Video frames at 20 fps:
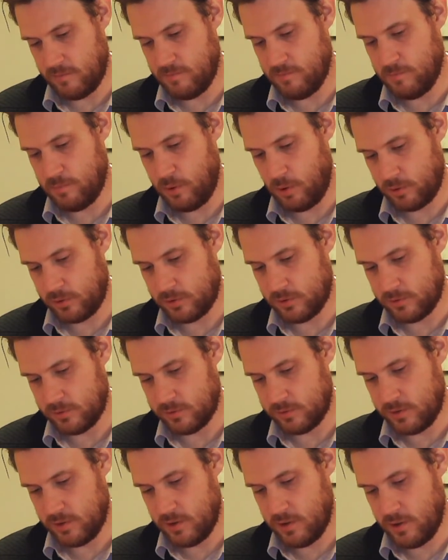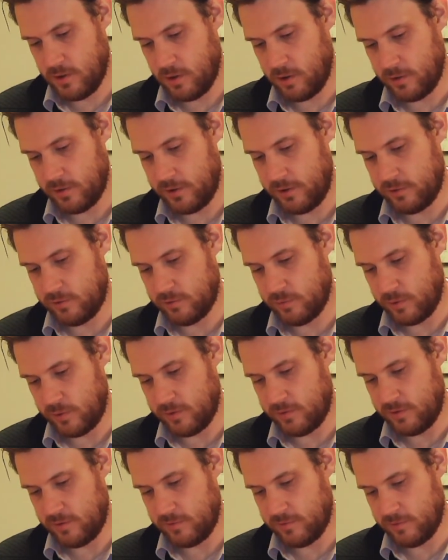and bottled on the
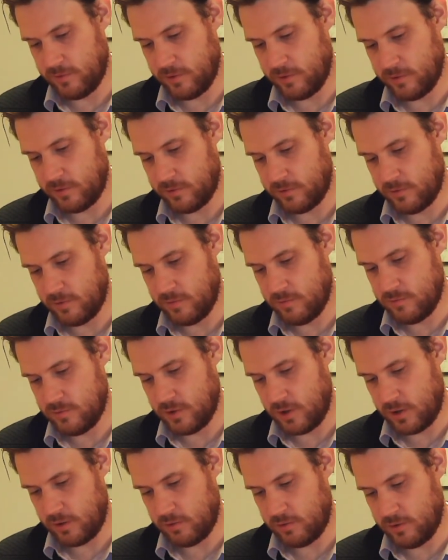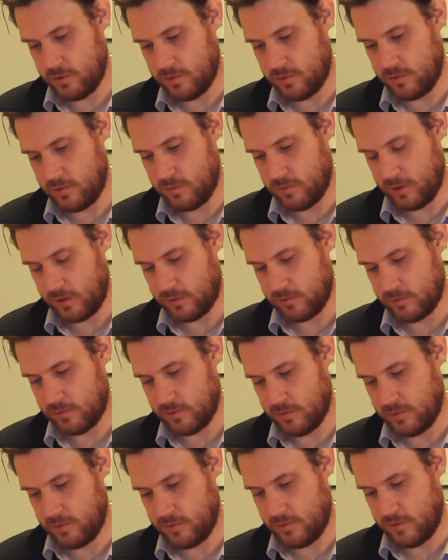21st of January
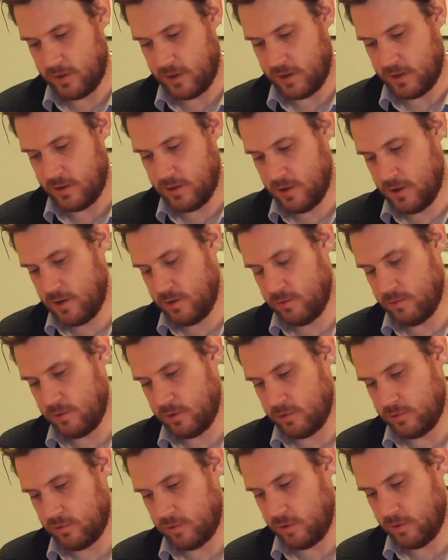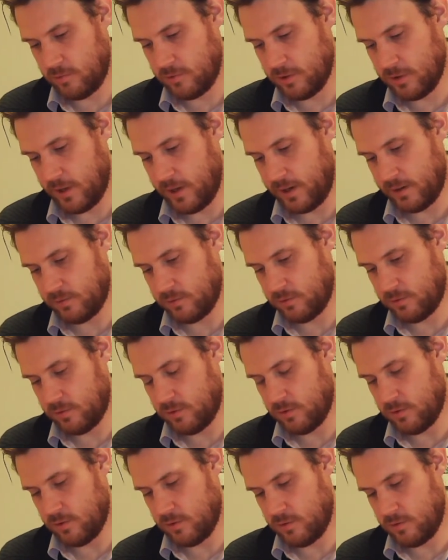2010 with a total
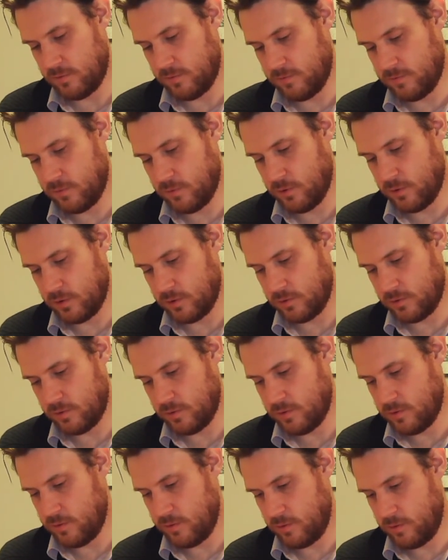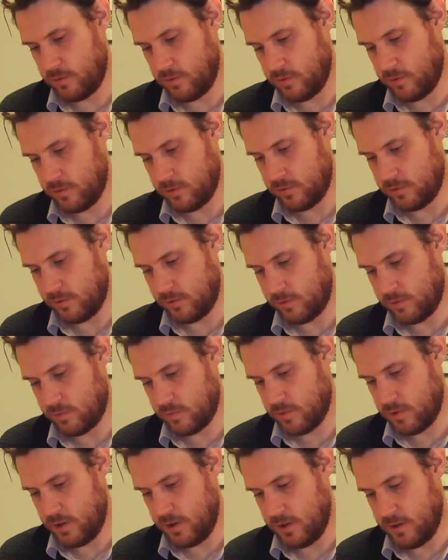outturn of
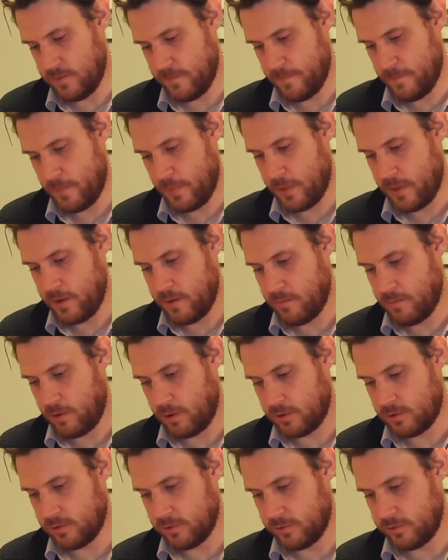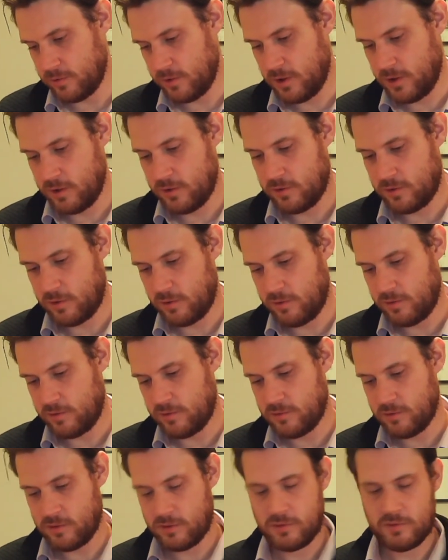433 bottles. So it's
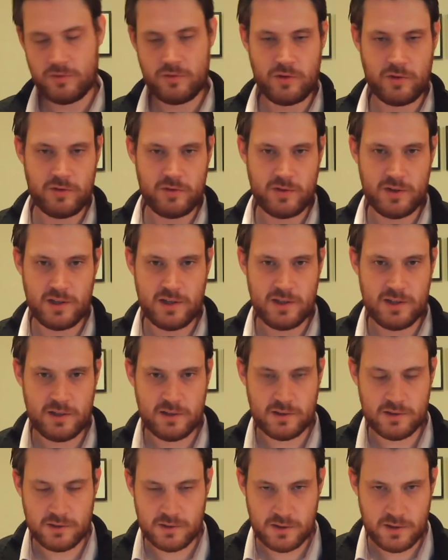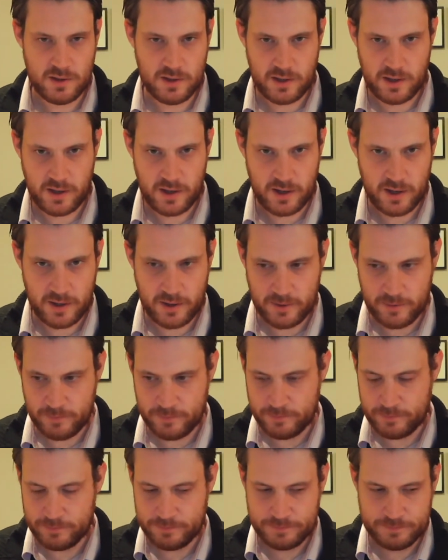not just a little,
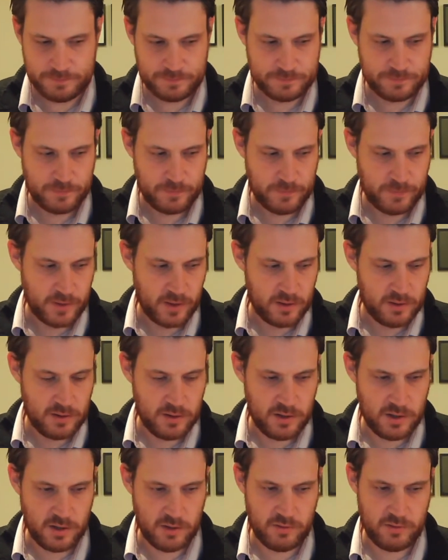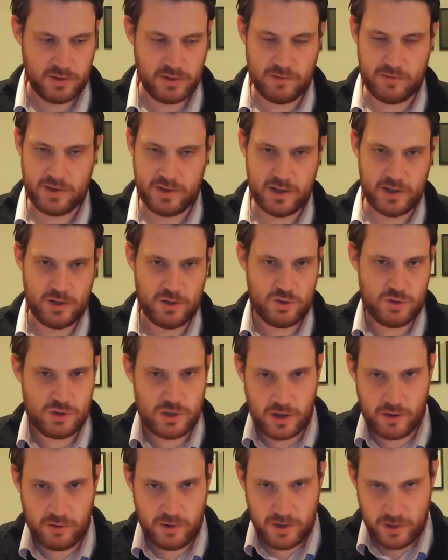giving it a
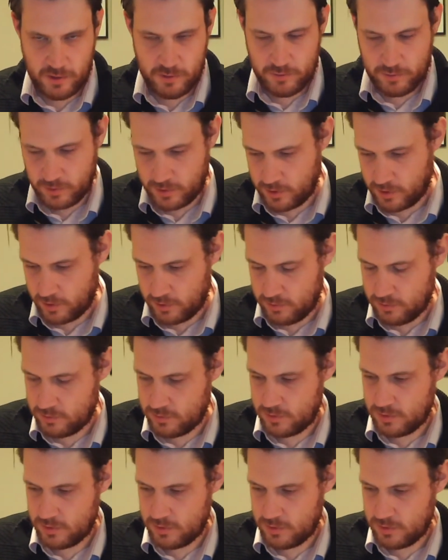sherry overcoat